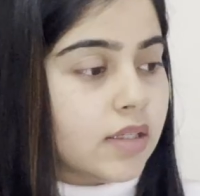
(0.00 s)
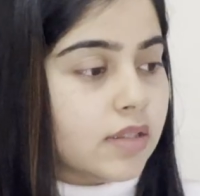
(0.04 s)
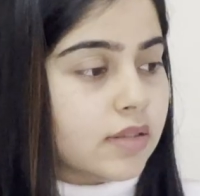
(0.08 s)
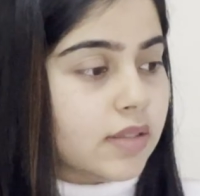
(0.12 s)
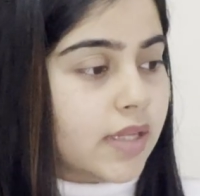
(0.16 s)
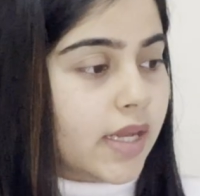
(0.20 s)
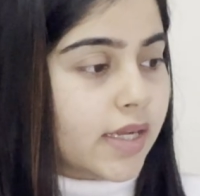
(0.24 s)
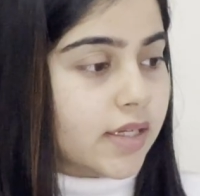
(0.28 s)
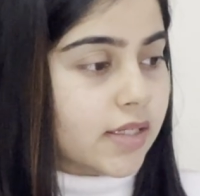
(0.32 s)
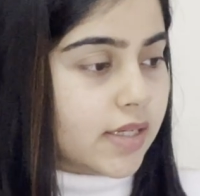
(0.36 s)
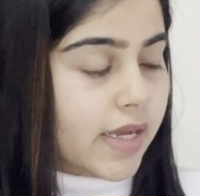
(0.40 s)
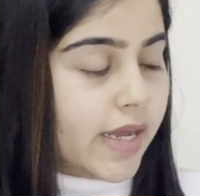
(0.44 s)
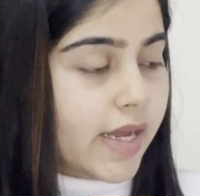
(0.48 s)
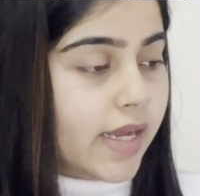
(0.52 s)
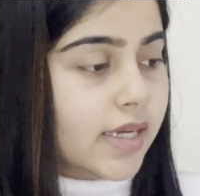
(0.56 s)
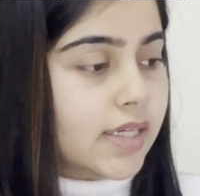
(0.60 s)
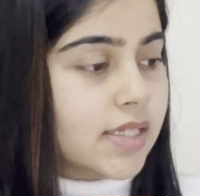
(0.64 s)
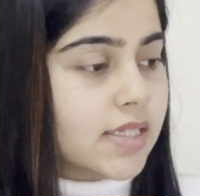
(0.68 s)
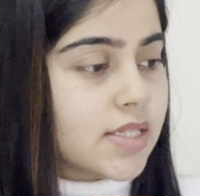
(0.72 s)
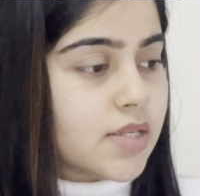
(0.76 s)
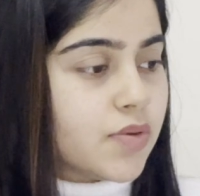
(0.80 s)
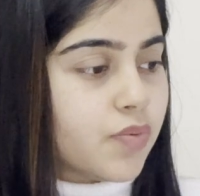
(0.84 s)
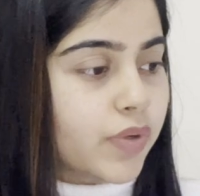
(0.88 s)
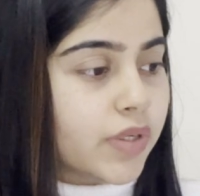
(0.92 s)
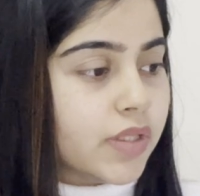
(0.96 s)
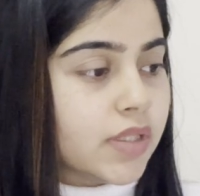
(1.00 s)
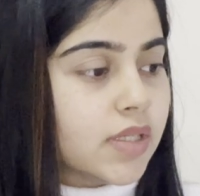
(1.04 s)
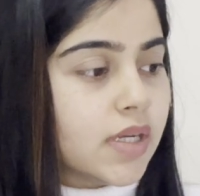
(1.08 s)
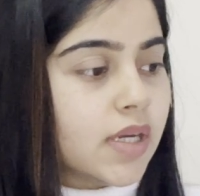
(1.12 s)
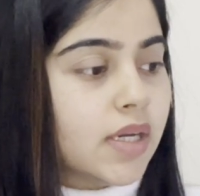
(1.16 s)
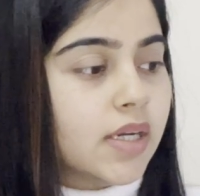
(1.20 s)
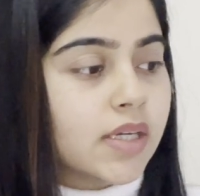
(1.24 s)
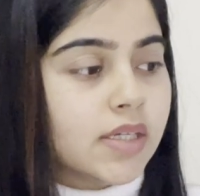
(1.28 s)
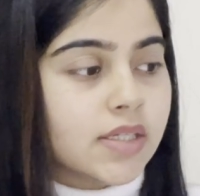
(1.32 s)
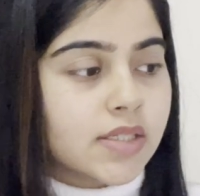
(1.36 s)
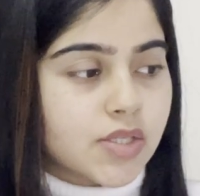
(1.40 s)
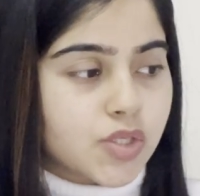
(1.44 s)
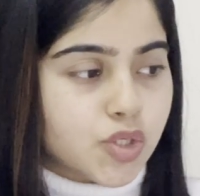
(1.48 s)
that ends with
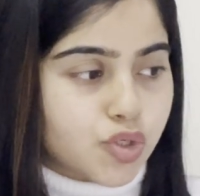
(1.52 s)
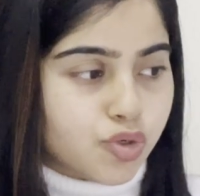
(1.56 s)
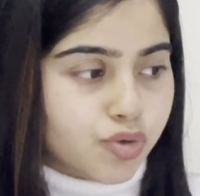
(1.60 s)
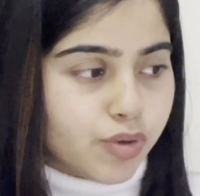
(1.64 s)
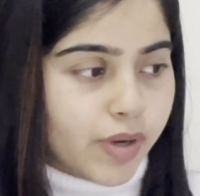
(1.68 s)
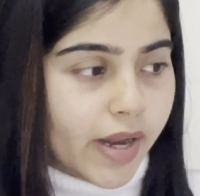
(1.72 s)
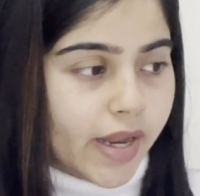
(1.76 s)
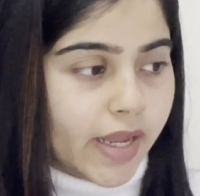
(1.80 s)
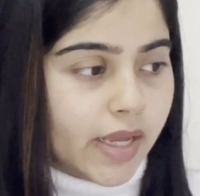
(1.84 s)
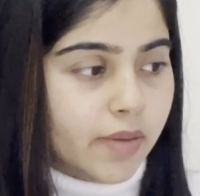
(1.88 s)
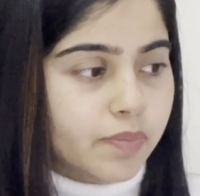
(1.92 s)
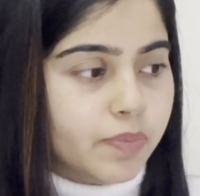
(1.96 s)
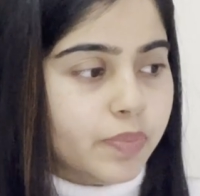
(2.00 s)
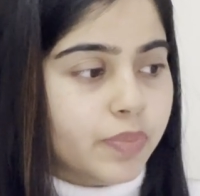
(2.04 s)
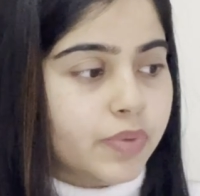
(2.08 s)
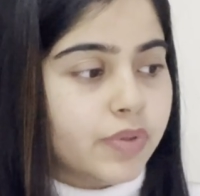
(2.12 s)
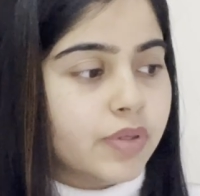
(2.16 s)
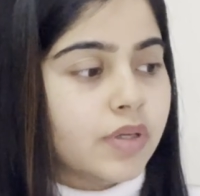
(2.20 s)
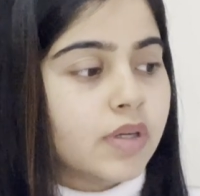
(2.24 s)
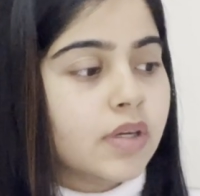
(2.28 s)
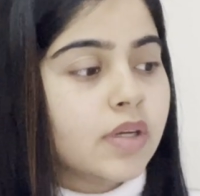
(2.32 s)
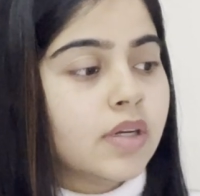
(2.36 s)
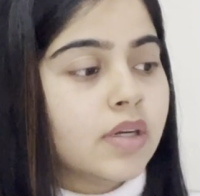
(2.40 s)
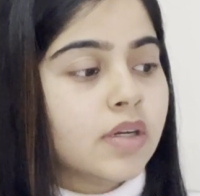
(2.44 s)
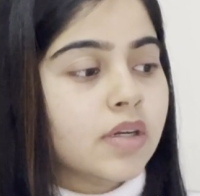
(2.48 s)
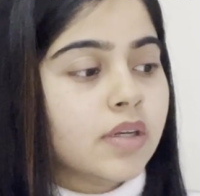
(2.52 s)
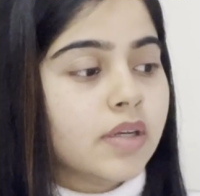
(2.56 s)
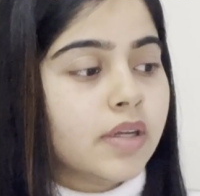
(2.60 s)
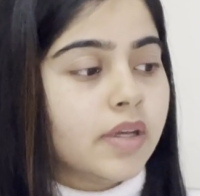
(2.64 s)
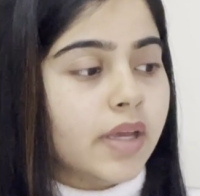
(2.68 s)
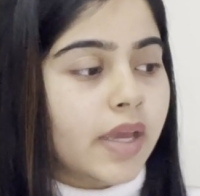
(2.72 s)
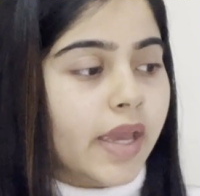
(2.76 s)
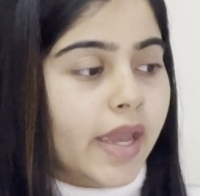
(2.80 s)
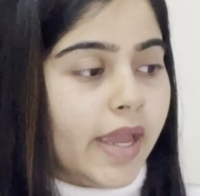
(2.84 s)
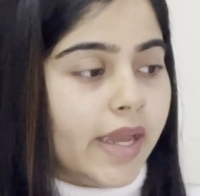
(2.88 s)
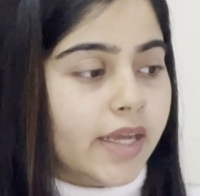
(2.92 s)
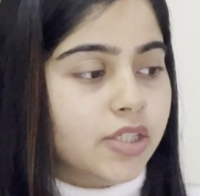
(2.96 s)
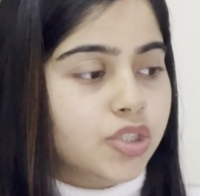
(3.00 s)
stripe,
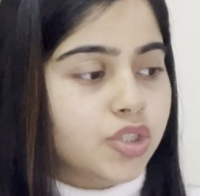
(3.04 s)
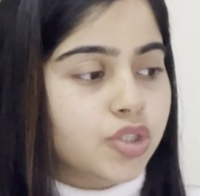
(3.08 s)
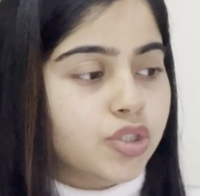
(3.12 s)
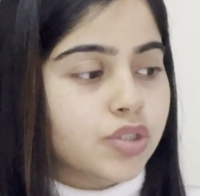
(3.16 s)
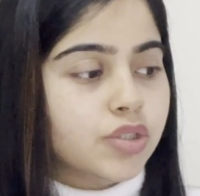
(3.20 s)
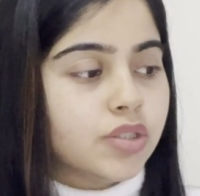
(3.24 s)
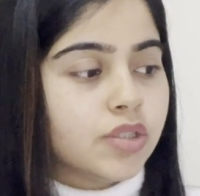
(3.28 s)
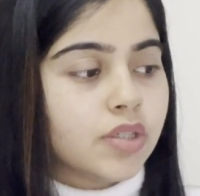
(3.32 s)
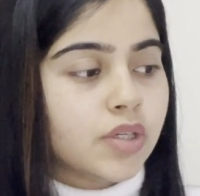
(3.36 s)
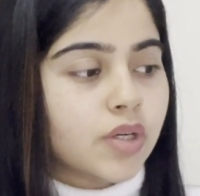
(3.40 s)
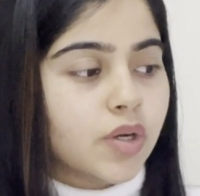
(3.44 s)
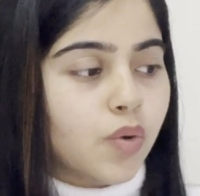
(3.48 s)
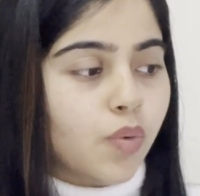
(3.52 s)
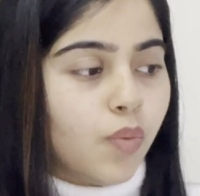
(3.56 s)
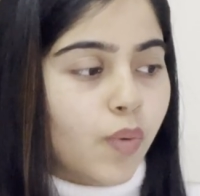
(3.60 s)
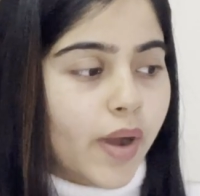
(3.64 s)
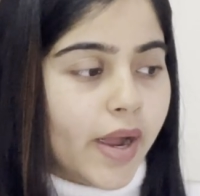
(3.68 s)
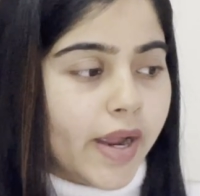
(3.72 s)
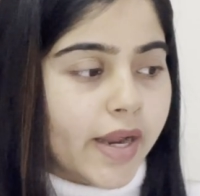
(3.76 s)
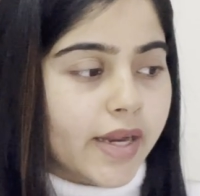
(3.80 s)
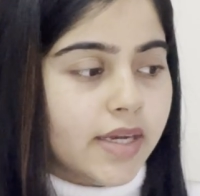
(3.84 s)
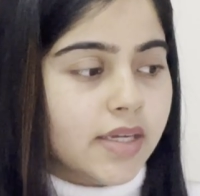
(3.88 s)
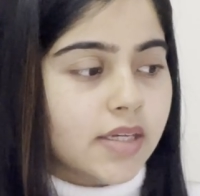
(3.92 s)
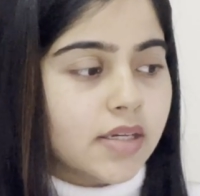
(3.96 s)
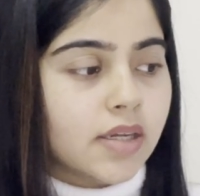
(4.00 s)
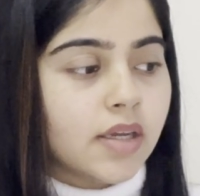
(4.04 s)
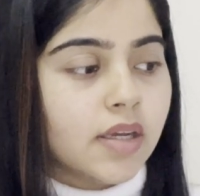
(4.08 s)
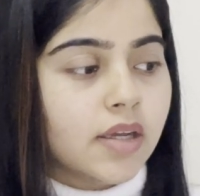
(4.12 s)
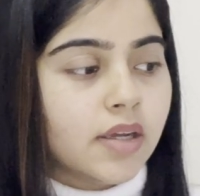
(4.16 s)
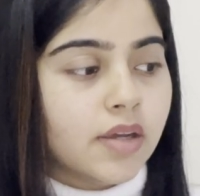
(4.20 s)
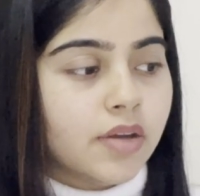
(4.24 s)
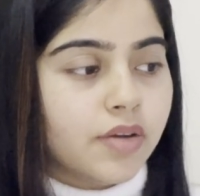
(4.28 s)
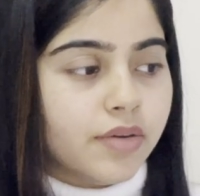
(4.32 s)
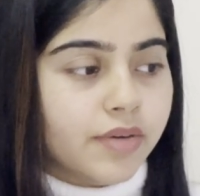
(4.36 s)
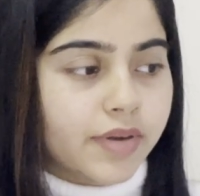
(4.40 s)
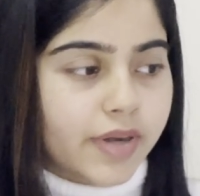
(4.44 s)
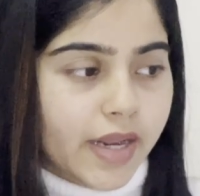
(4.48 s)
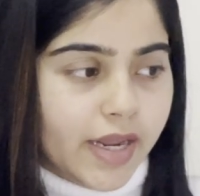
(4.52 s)
cage, quiet,
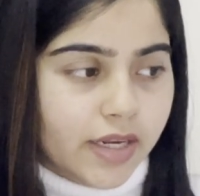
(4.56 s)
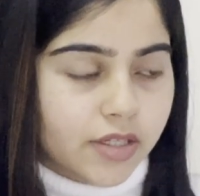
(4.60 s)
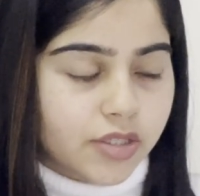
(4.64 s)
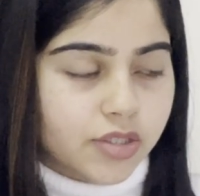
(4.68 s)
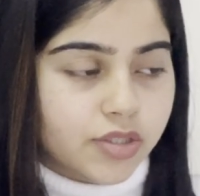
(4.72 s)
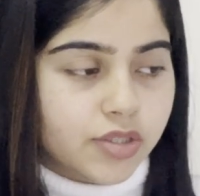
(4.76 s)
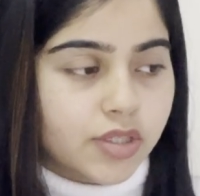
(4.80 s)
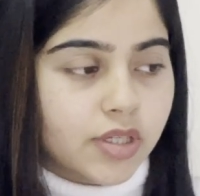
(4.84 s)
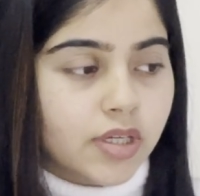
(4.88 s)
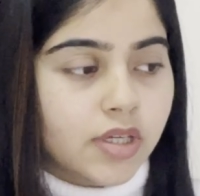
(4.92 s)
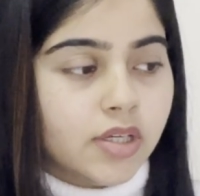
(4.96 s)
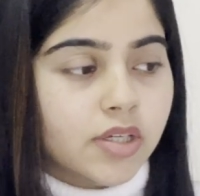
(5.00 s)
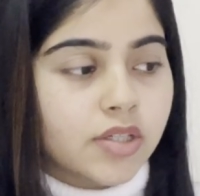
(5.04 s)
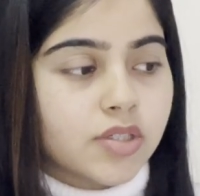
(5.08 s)
rage.